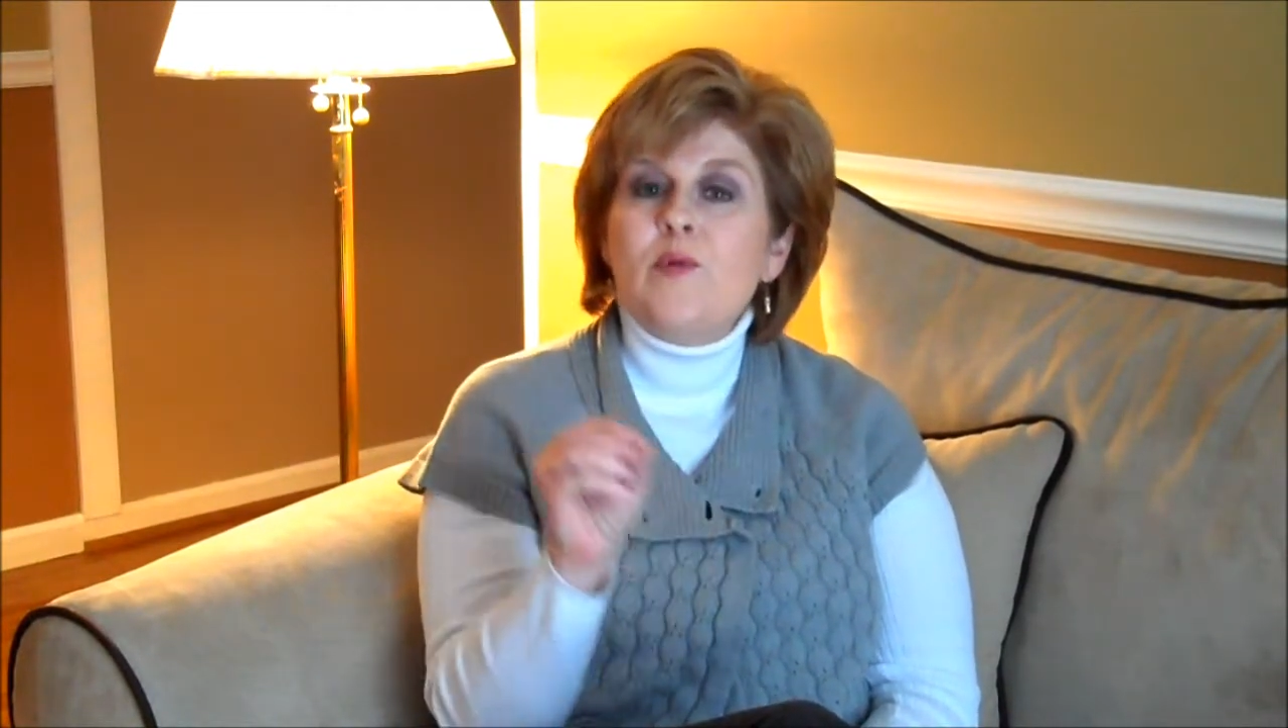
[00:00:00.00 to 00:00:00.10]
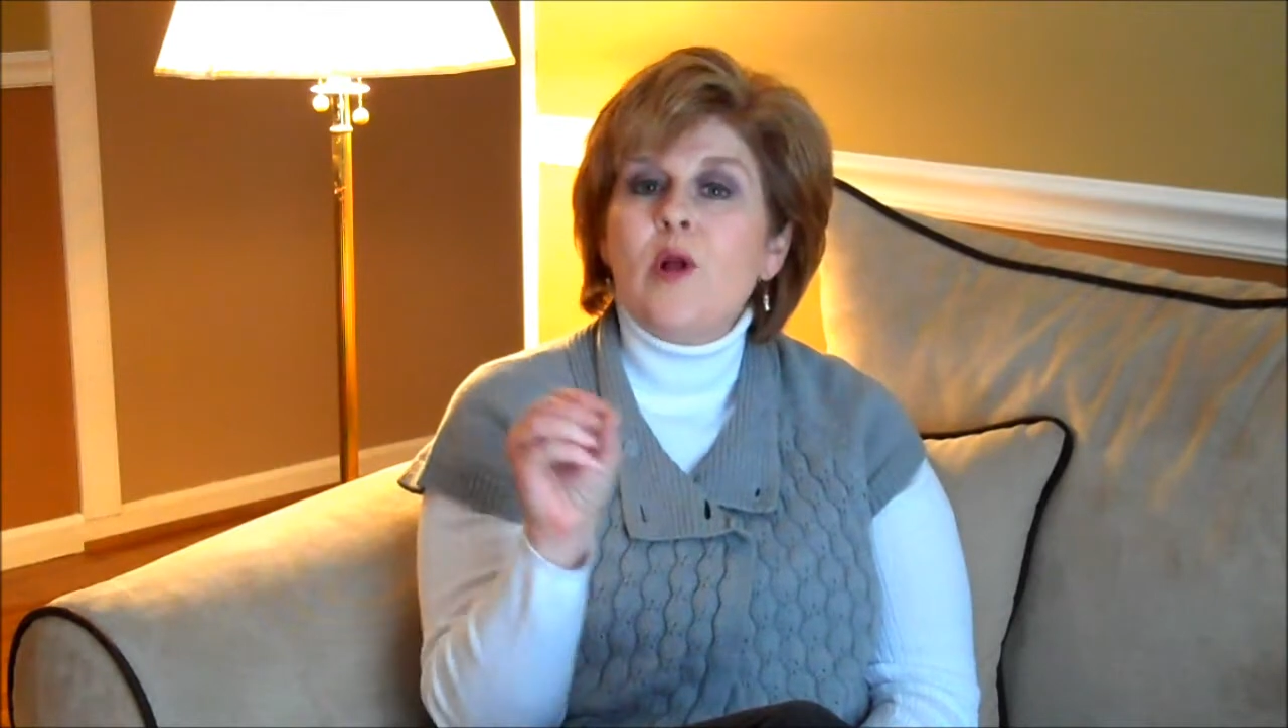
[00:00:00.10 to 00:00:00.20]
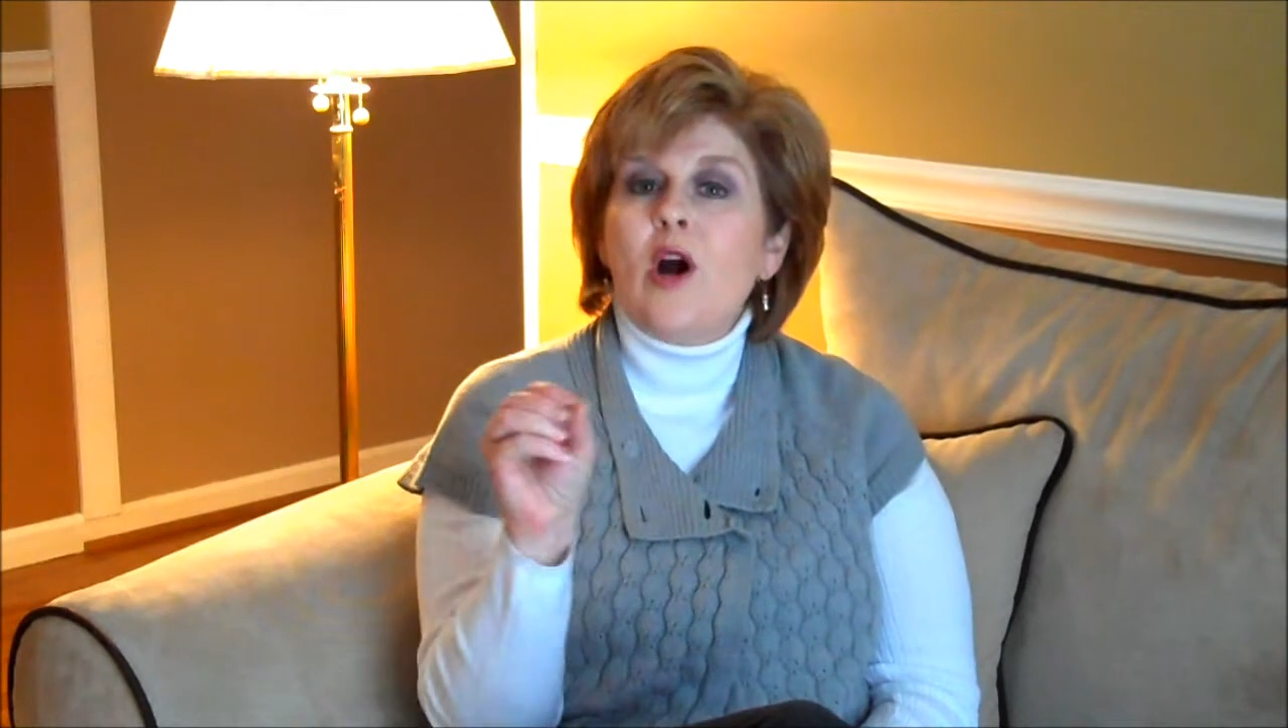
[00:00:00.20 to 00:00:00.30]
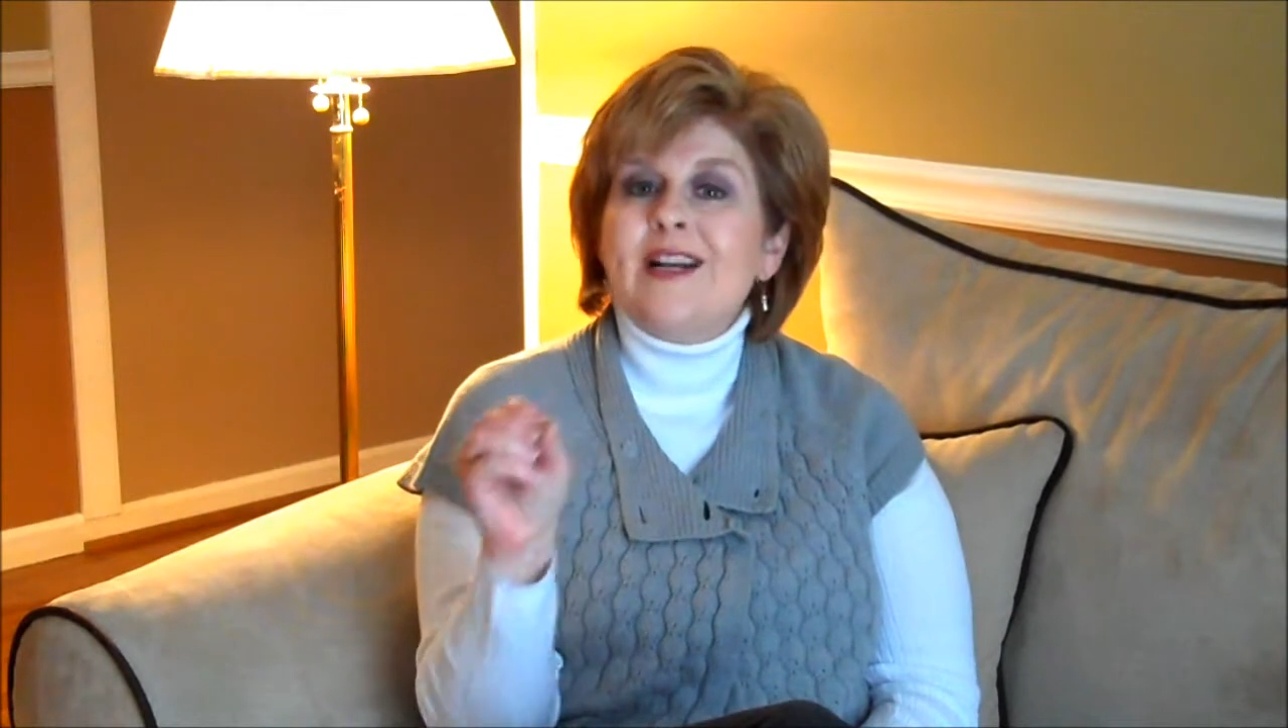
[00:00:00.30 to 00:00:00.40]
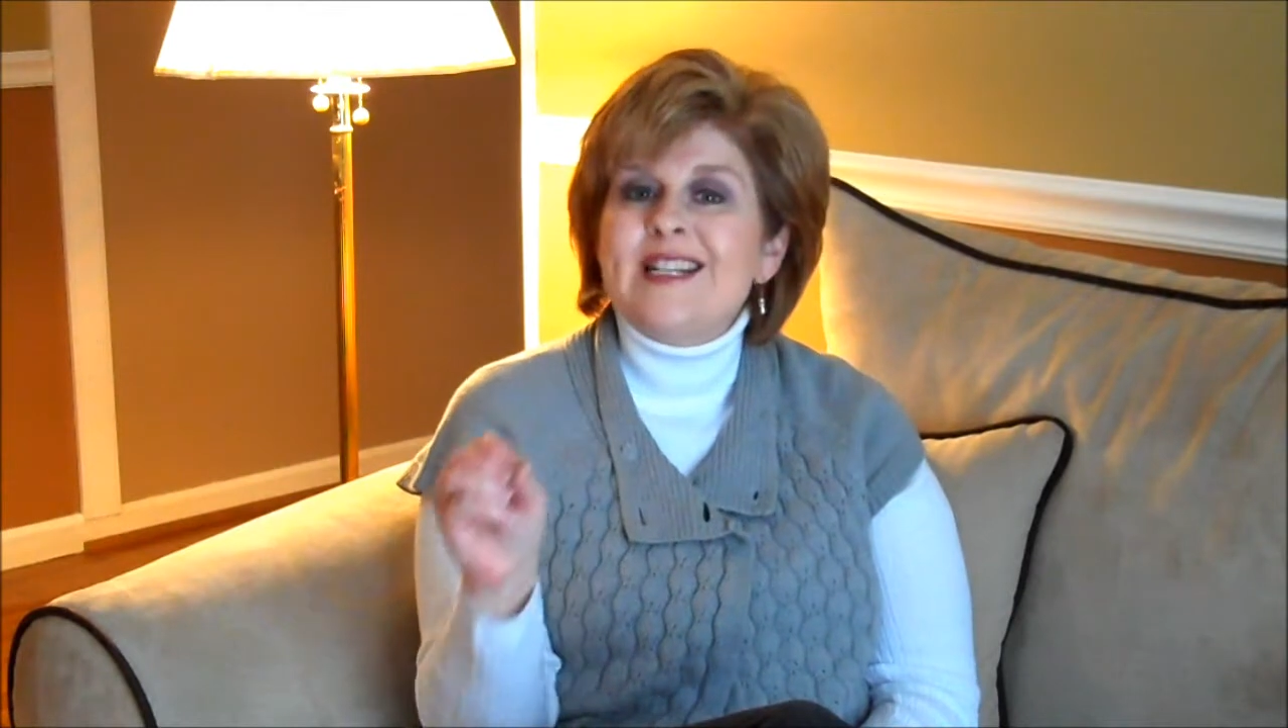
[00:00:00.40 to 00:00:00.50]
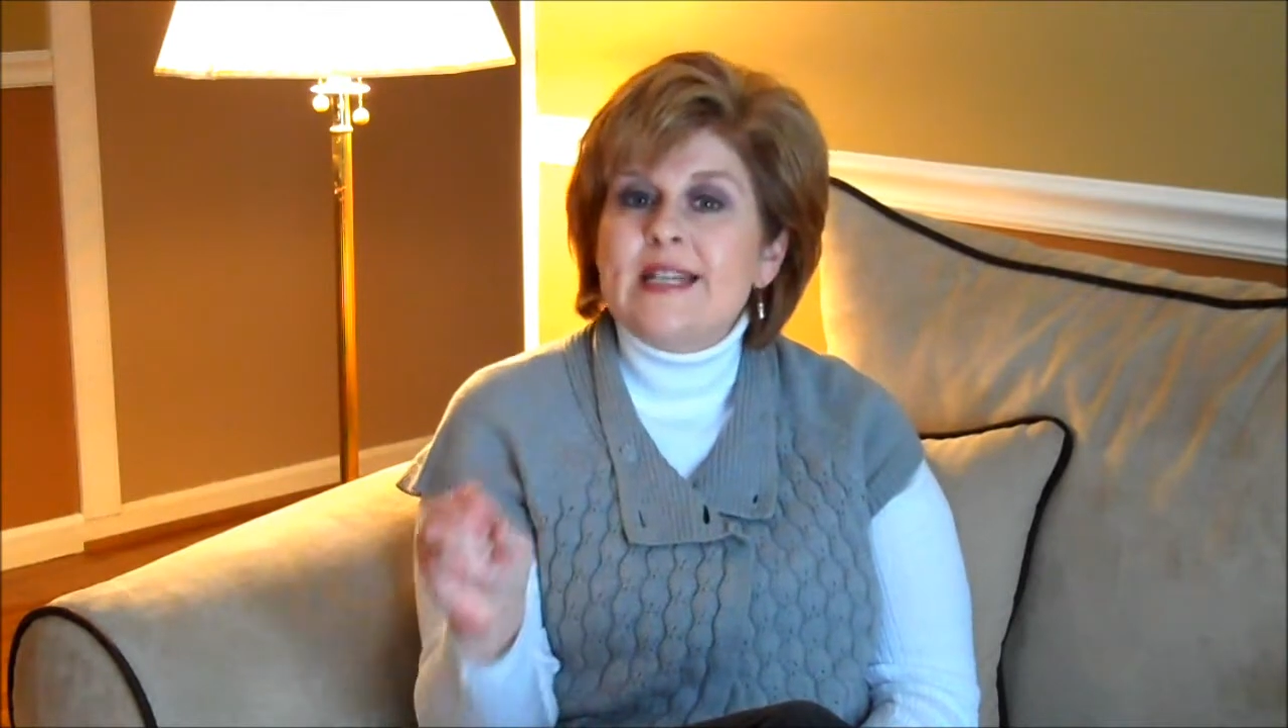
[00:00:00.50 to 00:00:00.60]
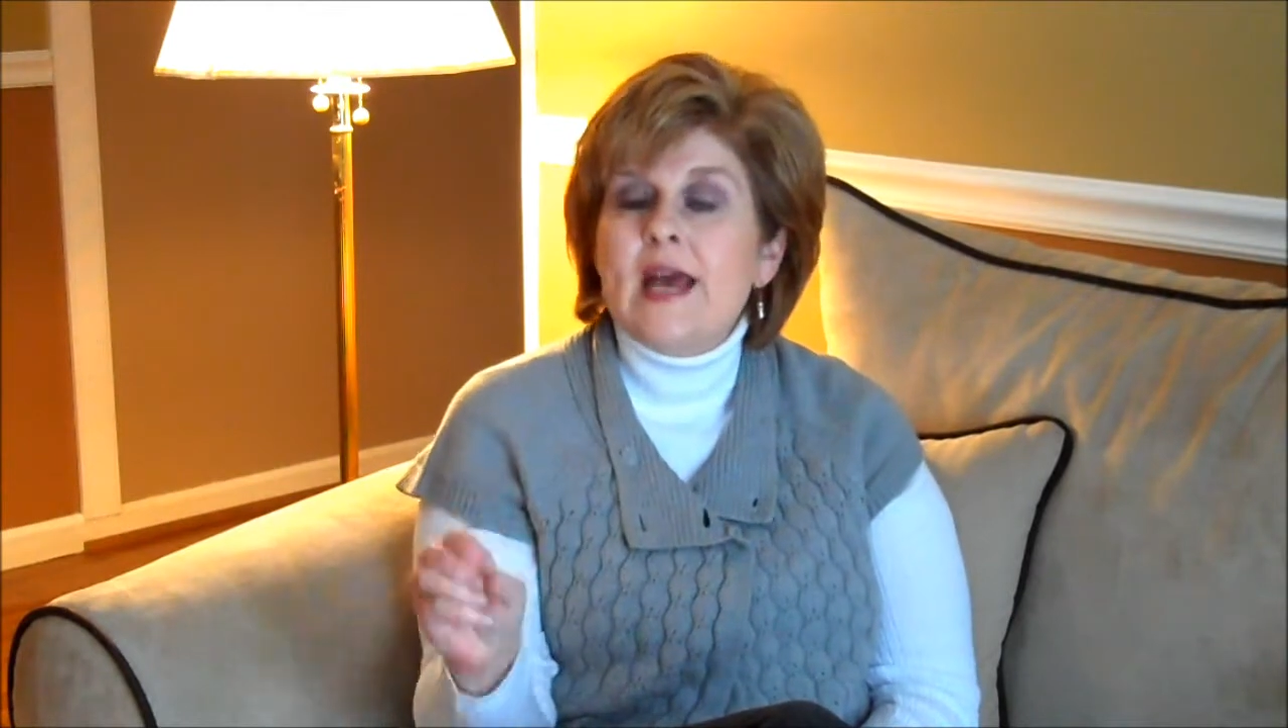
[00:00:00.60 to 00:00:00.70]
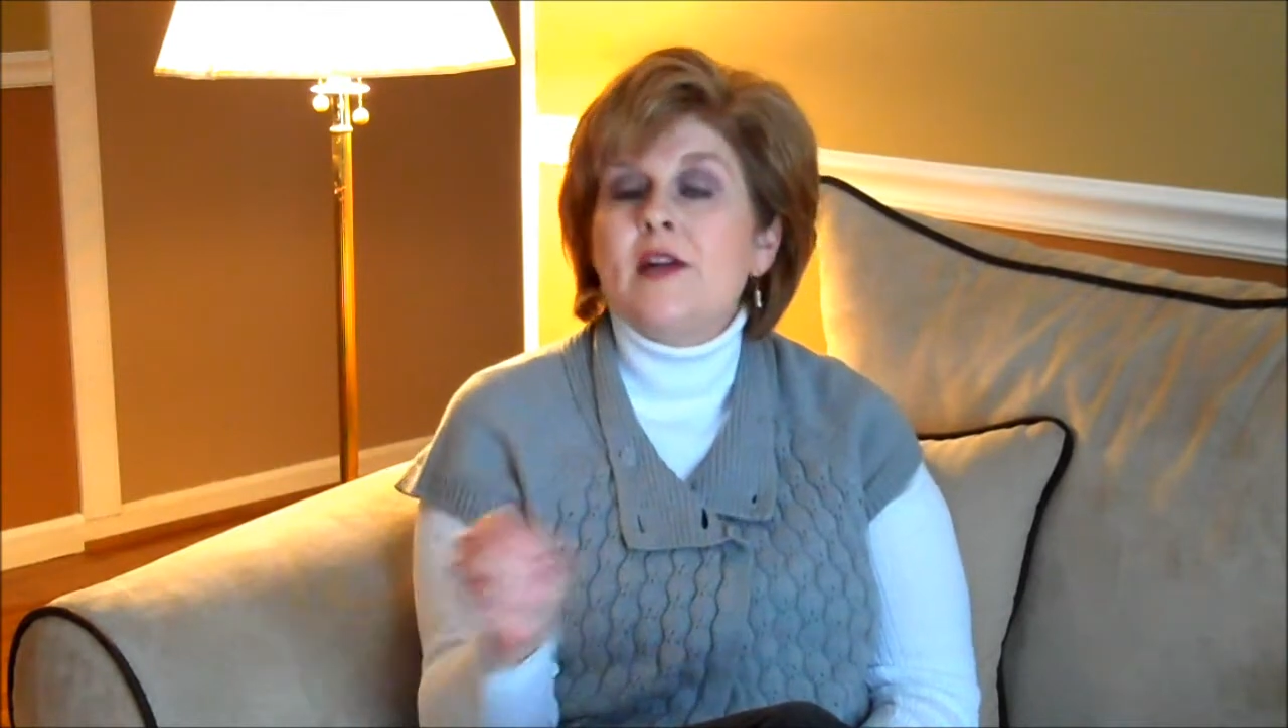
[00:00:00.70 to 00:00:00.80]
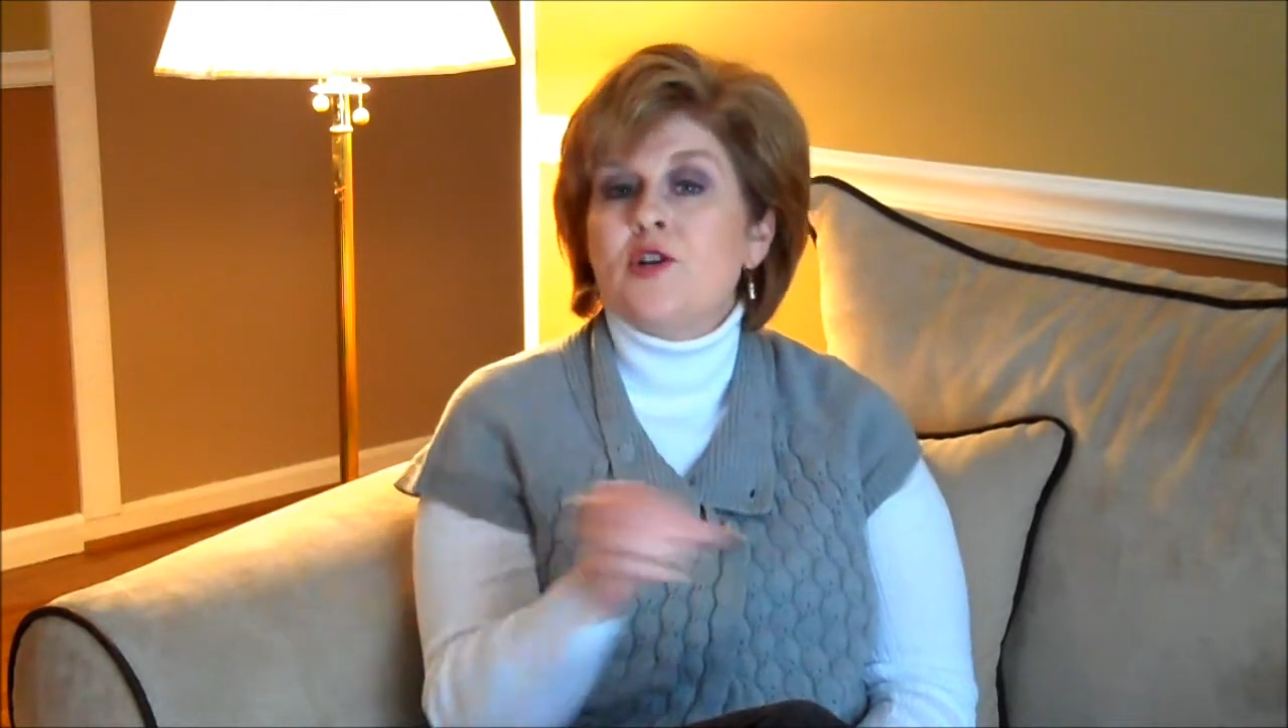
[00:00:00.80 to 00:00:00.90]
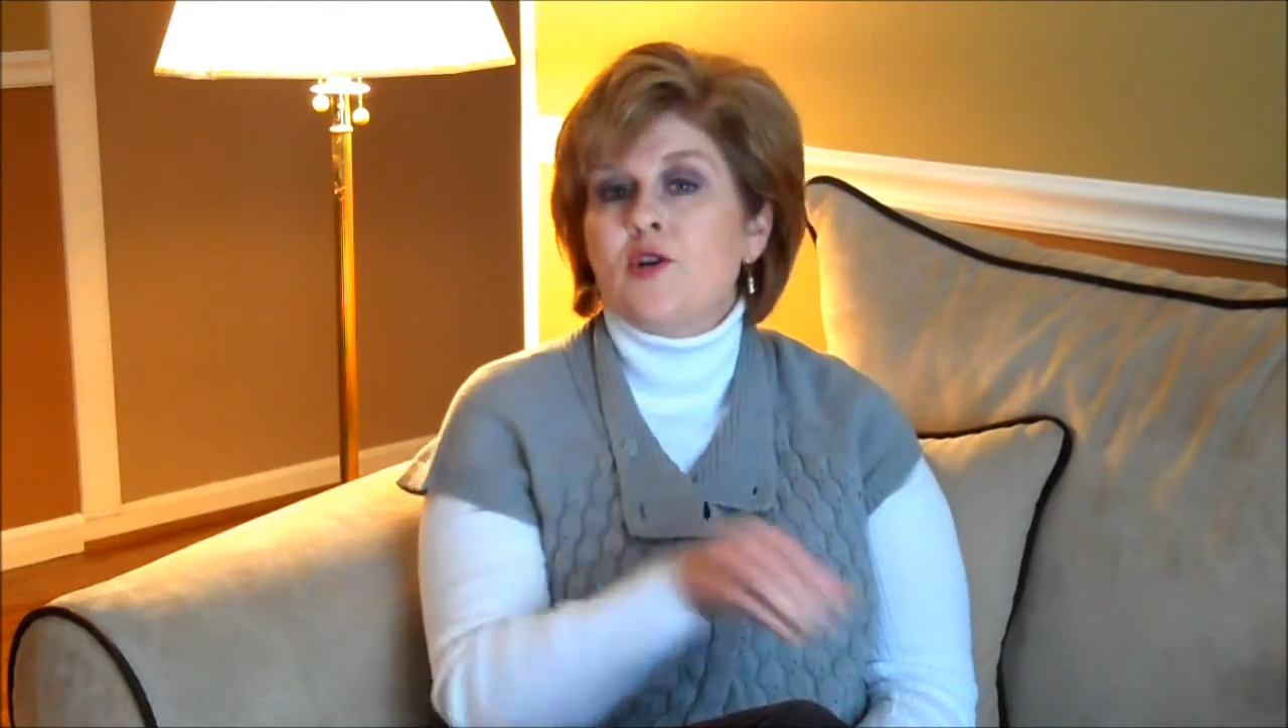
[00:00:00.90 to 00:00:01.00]
are
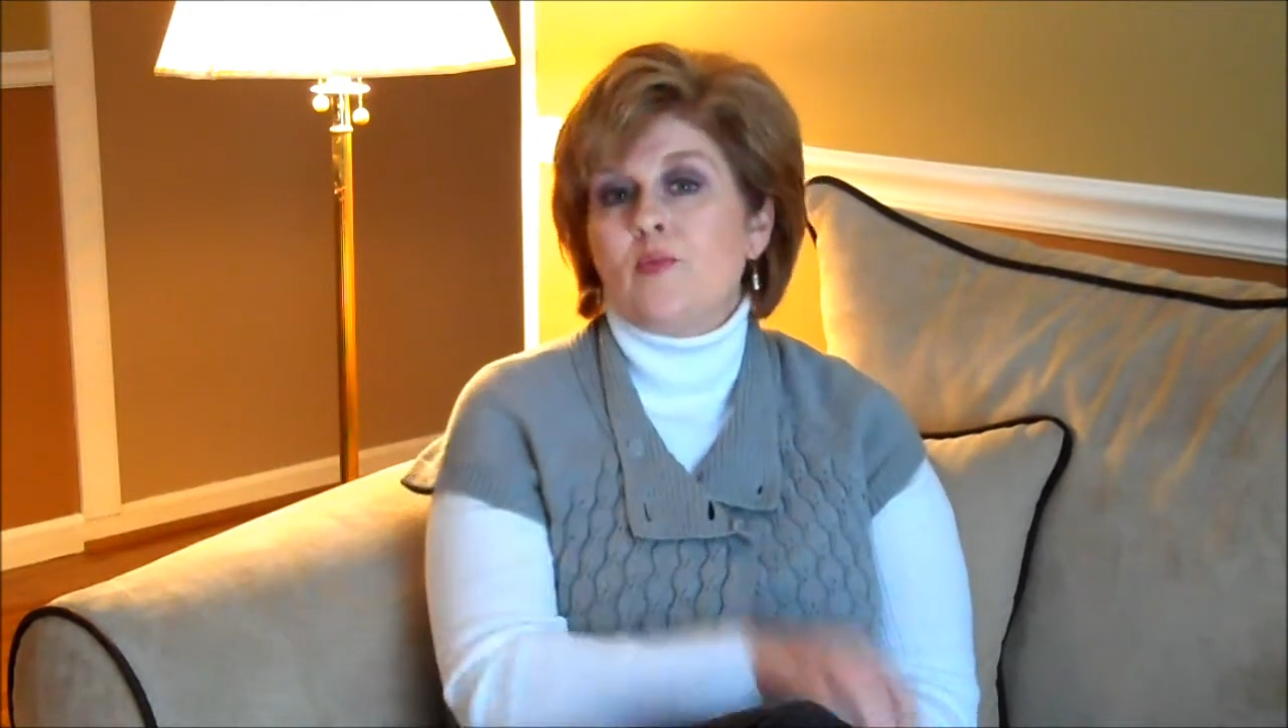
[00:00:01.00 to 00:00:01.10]
intentional